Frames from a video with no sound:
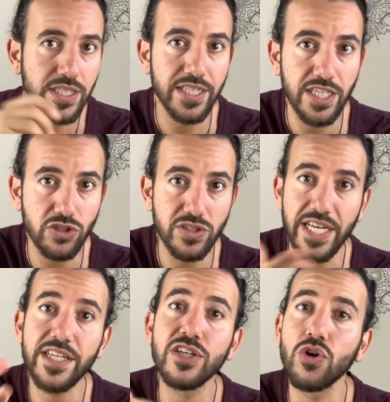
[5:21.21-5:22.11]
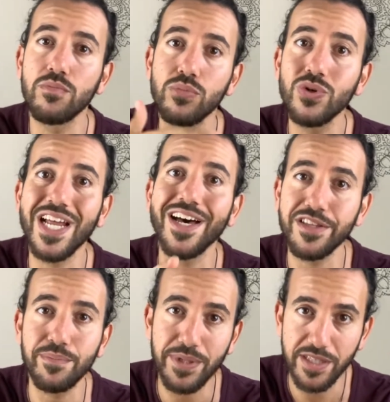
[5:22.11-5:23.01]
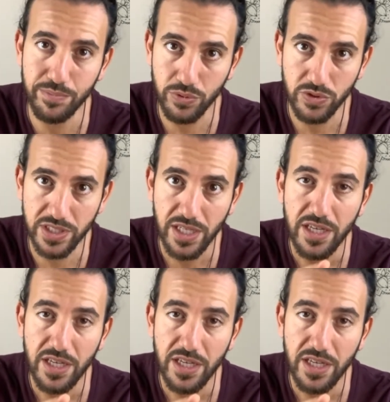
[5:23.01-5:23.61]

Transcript: and that you're taking on board other people's